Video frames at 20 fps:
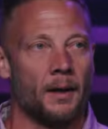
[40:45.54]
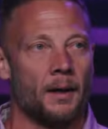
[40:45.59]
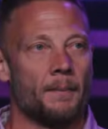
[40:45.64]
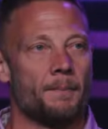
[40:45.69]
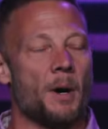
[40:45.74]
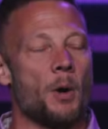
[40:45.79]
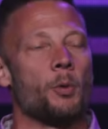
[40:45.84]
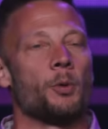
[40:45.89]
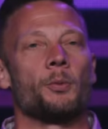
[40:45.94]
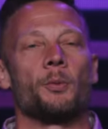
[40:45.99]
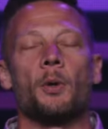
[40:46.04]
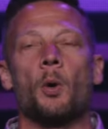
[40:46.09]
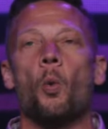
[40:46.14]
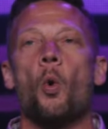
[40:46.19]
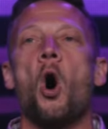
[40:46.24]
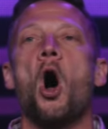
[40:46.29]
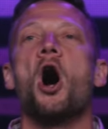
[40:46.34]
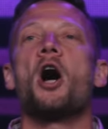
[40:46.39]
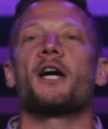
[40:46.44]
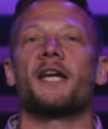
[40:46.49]
But when we
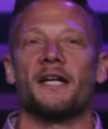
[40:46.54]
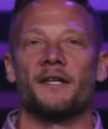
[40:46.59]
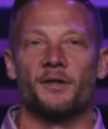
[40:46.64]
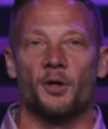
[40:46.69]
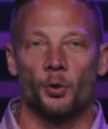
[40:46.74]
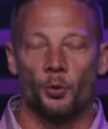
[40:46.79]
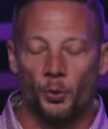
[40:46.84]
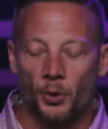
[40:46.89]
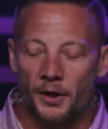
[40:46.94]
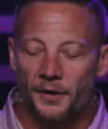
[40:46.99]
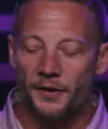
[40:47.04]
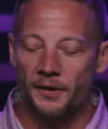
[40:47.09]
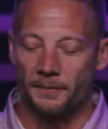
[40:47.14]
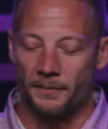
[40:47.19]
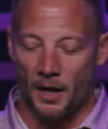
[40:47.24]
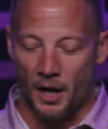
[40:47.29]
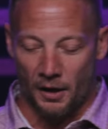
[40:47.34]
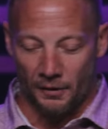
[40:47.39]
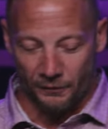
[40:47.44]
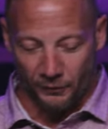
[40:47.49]
walk in the rhythm
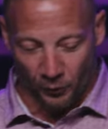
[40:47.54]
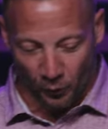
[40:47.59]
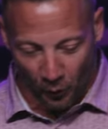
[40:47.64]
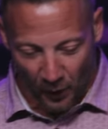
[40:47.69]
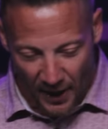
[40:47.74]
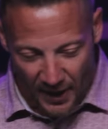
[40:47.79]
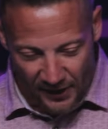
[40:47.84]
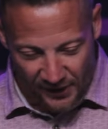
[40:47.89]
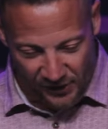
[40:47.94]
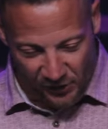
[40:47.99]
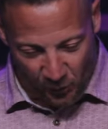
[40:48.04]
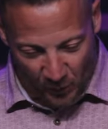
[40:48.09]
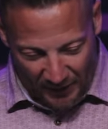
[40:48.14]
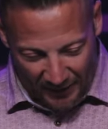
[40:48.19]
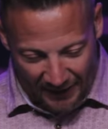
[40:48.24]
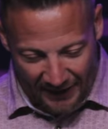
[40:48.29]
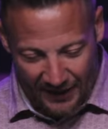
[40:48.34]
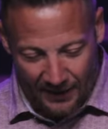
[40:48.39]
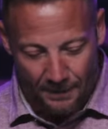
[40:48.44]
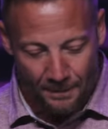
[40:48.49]
of rest, we
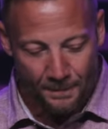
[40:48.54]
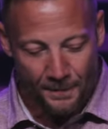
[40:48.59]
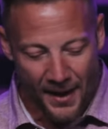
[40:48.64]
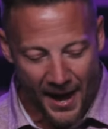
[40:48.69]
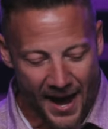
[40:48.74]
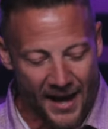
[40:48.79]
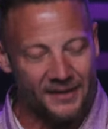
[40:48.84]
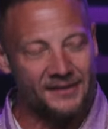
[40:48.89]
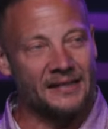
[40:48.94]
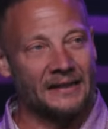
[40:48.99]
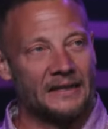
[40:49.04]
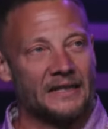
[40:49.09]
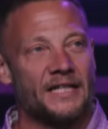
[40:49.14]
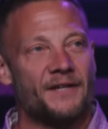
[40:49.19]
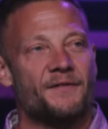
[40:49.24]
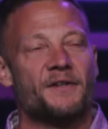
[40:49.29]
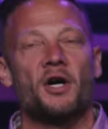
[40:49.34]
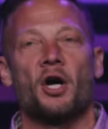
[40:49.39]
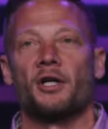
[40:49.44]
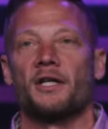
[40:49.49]
can get back to
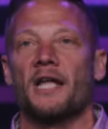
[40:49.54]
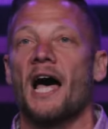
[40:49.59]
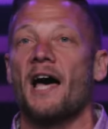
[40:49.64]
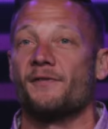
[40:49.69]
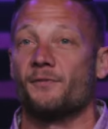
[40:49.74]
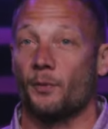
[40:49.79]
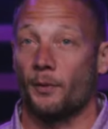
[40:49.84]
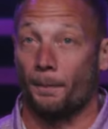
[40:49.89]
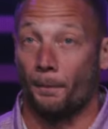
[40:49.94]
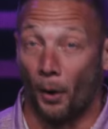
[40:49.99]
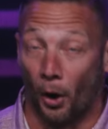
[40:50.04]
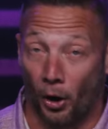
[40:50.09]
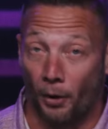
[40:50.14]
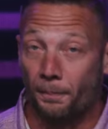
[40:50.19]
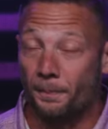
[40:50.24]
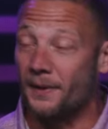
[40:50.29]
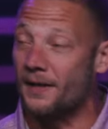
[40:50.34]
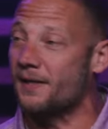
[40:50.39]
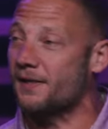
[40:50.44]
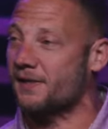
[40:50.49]
living our lives with
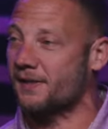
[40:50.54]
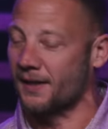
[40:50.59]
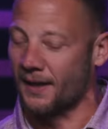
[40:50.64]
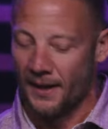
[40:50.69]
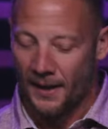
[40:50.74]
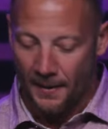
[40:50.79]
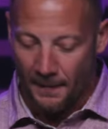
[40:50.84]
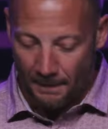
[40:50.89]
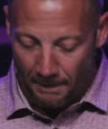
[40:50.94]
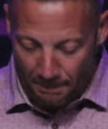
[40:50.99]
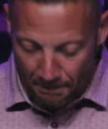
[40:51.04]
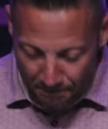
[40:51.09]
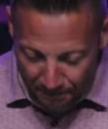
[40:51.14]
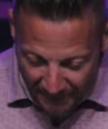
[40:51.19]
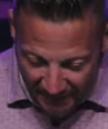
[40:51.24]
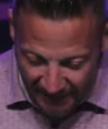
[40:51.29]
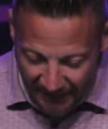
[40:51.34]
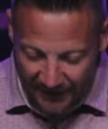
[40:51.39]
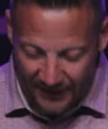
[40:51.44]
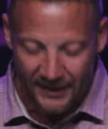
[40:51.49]
purpose,
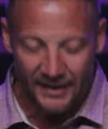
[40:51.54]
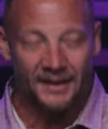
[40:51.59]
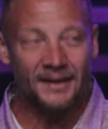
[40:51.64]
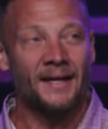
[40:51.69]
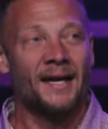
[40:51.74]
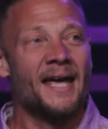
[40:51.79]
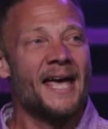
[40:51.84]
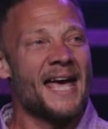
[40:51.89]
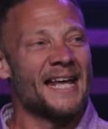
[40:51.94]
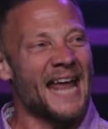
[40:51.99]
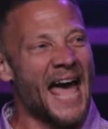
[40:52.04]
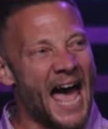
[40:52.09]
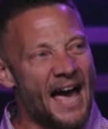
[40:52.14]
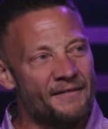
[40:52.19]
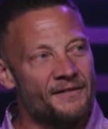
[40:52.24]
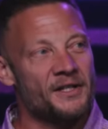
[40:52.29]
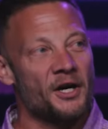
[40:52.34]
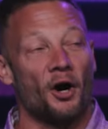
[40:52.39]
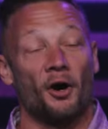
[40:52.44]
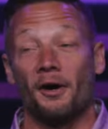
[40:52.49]
meaning, and
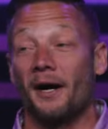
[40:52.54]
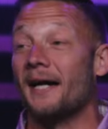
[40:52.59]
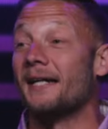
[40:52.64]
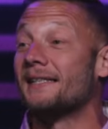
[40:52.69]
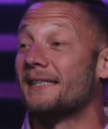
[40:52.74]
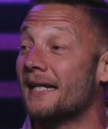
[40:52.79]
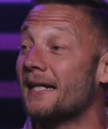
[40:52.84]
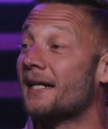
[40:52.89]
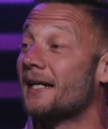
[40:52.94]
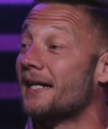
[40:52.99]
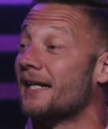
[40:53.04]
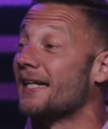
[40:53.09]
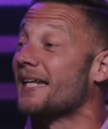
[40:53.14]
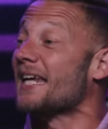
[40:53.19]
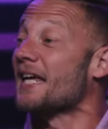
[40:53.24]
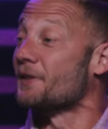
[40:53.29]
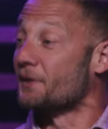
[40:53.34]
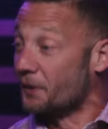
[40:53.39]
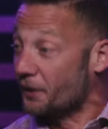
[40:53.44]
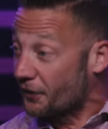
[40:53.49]
having our identity
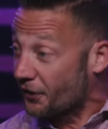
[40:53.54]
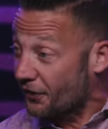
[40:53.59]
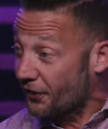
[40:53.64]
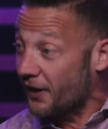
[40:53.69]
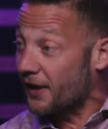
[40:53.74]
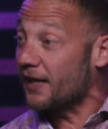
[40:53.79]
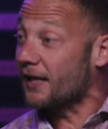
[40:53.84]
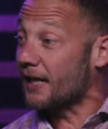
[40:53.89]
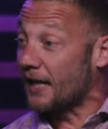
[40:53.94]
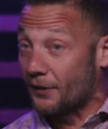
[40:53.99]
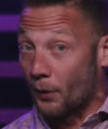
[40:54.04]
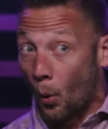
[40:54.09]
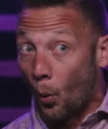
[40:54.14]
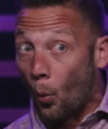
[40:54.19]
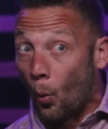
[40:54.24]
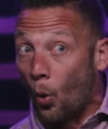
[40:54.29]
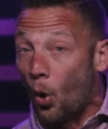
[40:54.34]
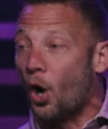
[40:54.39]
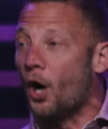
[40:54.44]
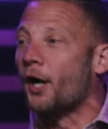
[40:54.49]
in the thing, in the
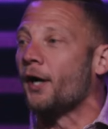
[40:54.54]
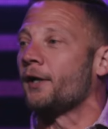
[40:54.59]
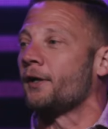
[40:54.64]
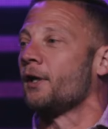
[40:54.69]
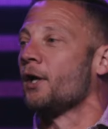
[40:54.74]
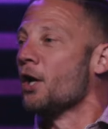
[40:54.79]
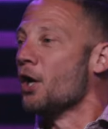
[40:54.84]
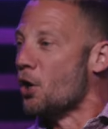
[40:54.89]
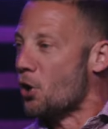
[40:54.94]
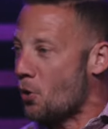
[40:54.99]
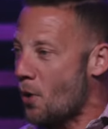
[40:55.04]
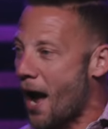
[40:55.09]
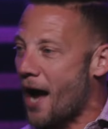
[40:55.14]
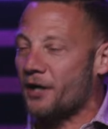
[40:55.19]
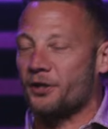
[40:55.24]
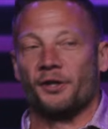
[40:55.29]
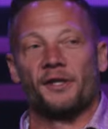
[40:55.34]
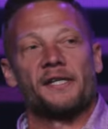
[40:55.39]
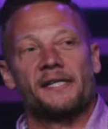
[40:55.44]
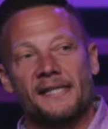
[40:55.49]
one who
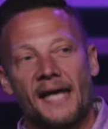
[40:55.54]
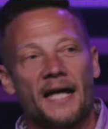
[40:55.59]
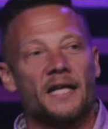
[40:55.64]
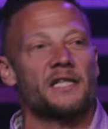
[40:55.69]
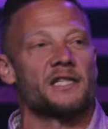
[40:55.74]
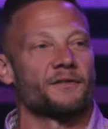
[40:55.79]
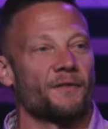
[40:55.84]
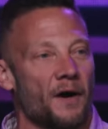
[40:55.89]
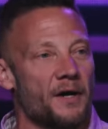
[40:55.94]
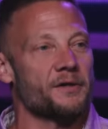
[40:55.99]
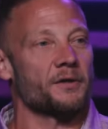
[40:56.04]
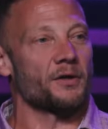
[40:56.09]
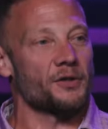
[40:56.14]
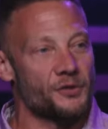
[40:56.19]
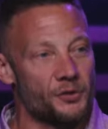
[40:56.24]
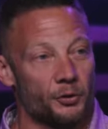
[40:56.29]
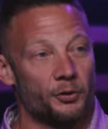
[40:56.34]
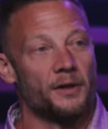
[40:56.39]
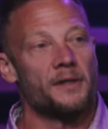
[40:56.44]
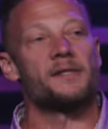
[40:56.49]
actually satisfies our
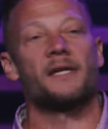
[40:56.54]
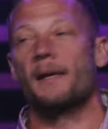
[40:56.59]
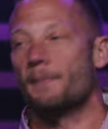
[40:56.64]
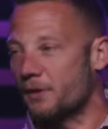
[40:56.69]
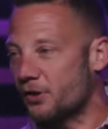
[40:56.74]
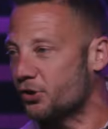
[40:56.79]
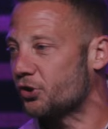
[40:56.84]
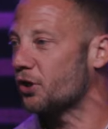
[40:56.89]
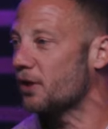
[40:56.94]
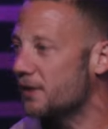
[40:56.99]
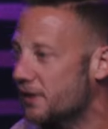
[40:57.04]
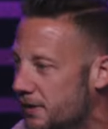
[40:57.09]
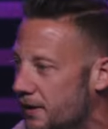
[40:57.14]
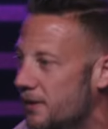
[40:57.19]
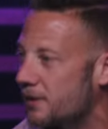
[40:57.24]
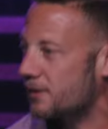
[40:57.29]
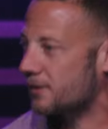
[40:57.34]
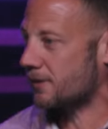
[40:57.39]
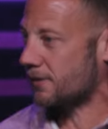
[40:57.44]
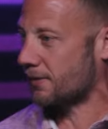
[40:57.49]
soul. His name is
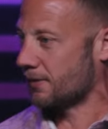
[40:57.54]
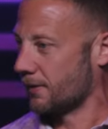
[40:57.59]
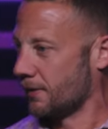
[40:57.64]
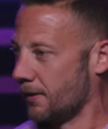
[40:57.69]
Jesus.